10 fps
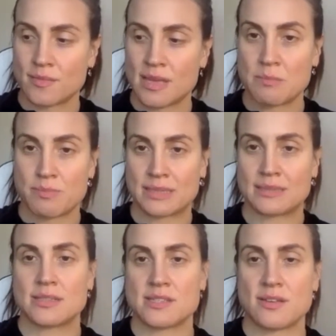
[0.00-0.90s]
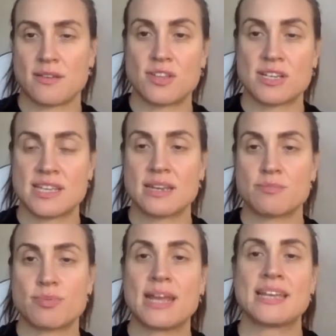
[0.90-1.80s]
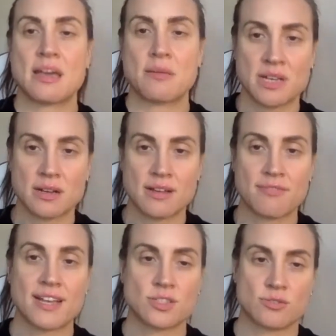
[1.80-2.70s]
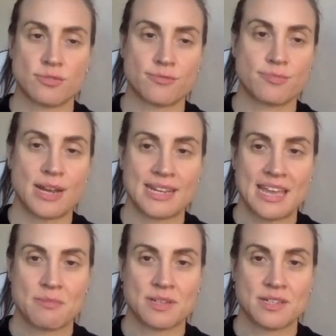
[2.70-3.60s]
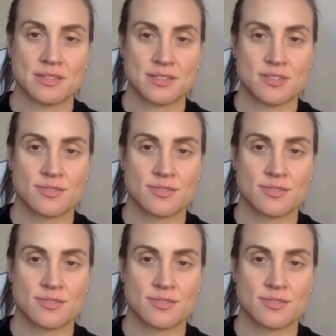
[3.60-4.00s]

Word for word: impact if there's any brain chemical effects on, of brain chemicals